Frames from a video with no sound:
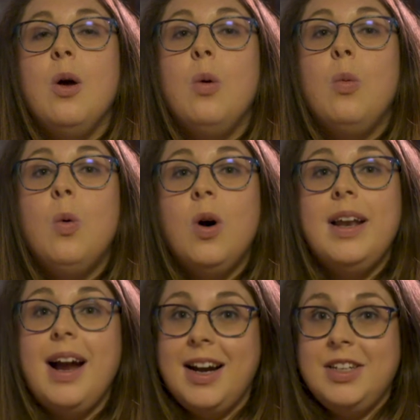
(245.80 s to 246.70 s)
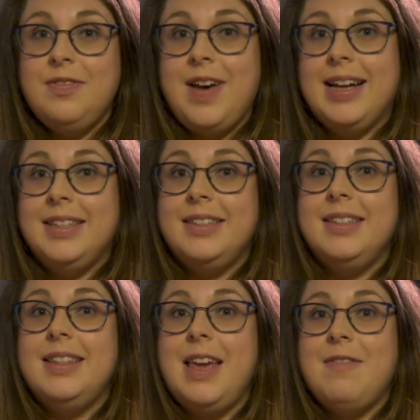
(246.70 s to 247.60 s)
One
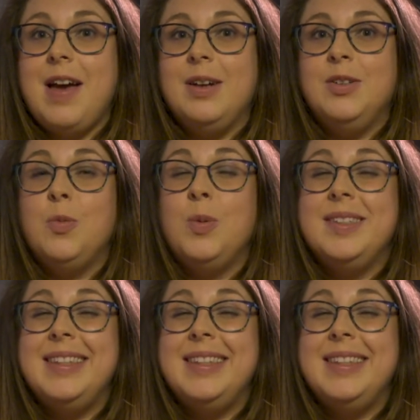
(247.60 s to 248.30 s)
artefact they found was